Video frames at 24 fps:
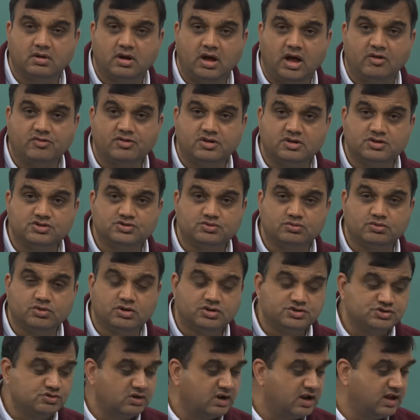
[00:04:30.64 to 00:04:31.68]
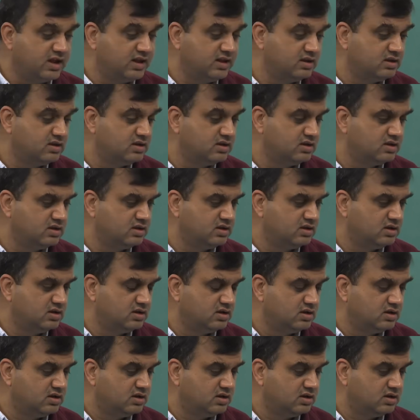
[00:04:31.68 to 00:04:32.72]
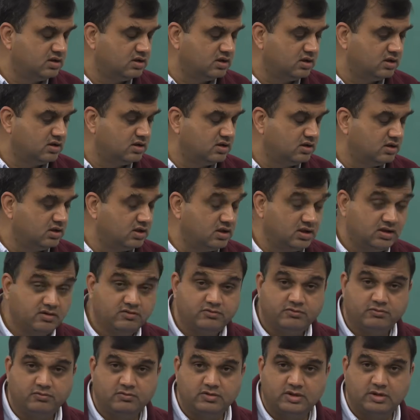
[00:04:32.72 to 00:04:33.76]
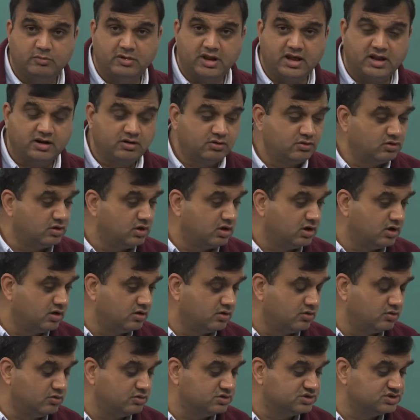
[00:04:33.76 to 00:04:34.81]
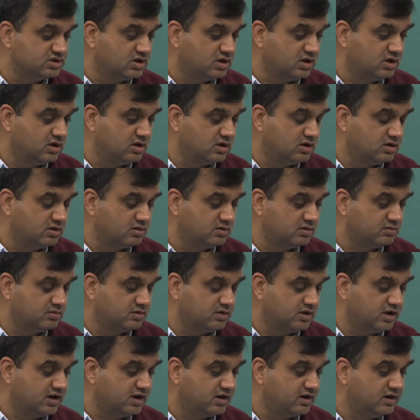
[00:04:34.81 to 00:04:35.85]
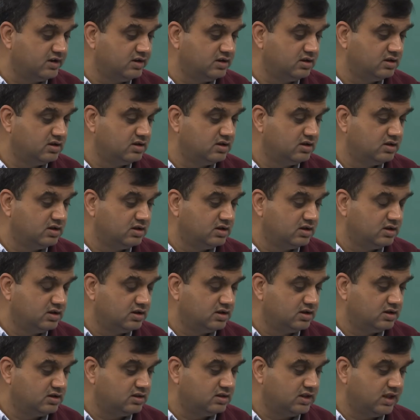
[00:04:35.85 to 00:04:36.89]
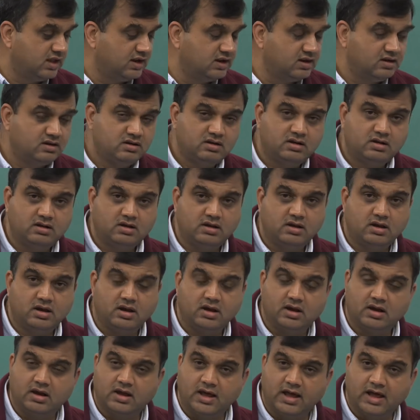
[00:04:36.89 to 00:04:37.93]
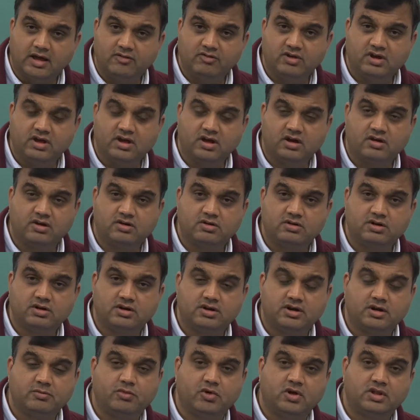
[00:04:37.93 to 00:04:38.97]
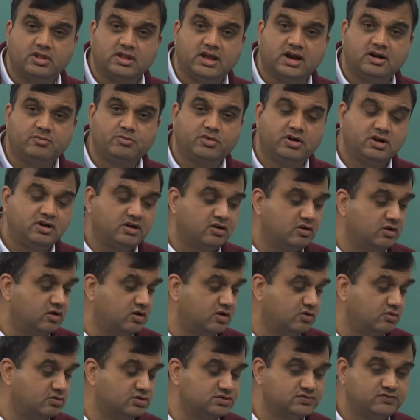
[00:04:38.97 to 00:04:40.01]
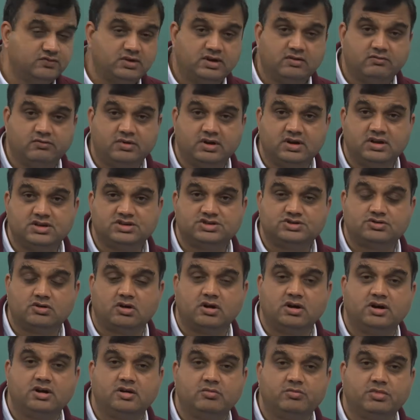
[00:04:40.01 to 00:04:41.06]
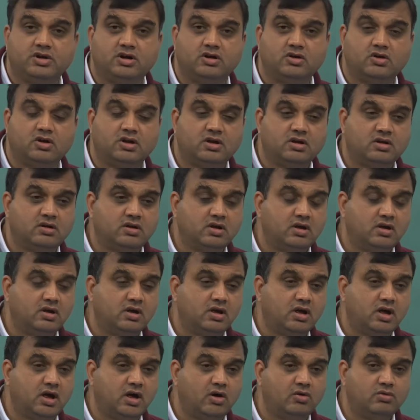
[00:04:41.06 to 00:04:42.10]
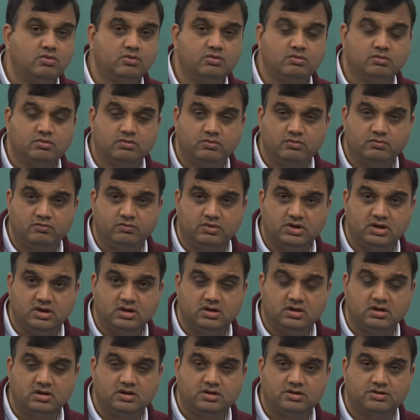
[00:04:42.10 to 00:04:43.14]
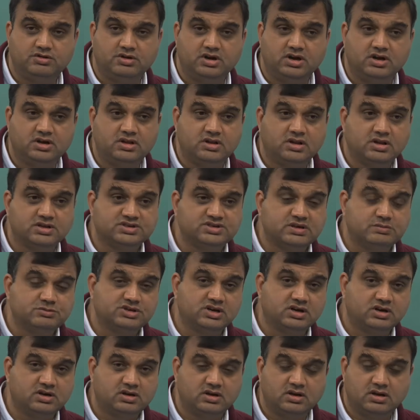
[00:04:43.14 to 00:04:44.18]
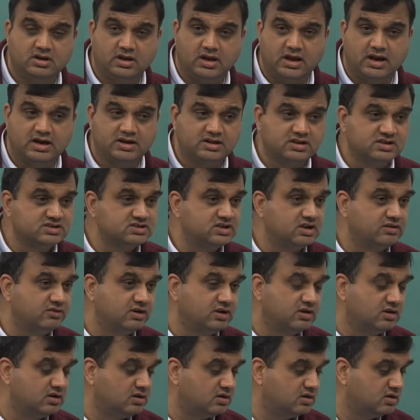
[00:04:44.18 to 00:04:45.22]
after June or July, if the plan goes correctly, then having a good grip on that particular course will very strongly depend on how we treat the subject at this level.